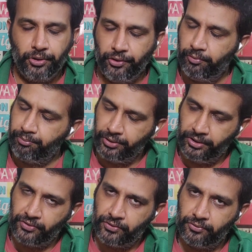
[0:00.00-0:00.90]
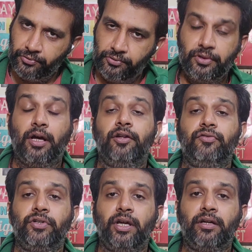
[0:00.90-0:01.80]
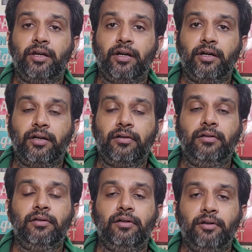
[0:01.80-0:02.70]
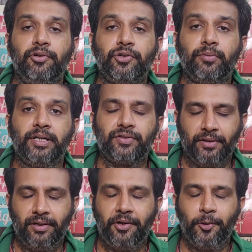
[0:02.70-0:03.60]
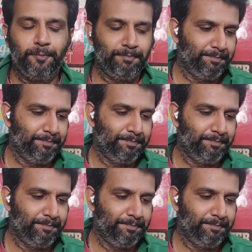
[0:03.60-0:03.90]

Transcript: video pretty soon. Take care. Wish you the best. Radio.